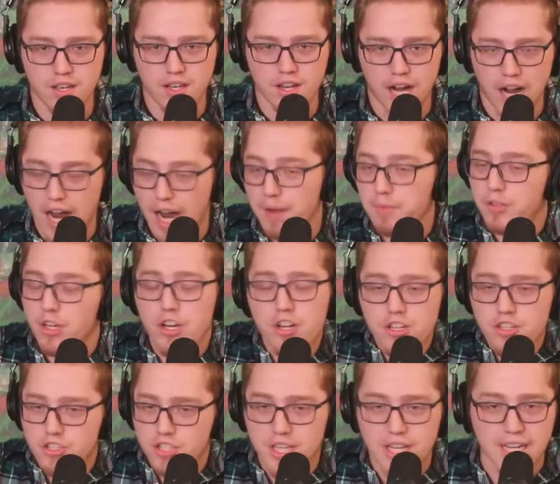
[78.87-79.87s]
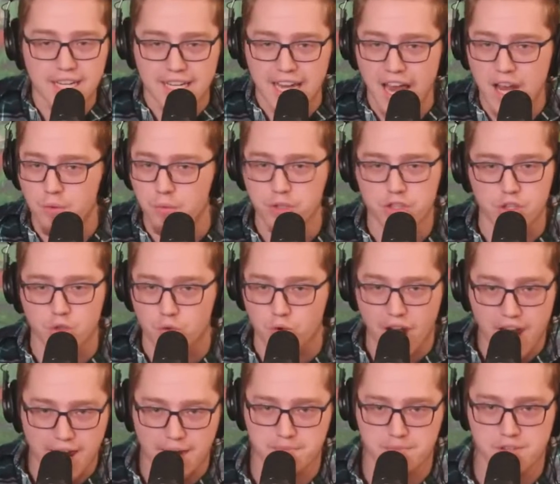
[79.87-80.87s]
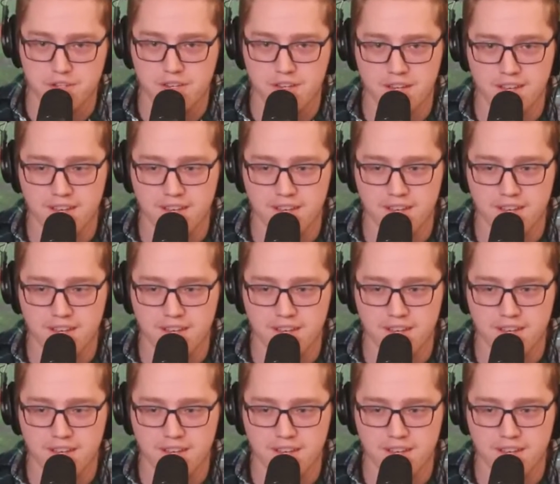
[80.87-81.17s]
I'm gonna see again with the Rams.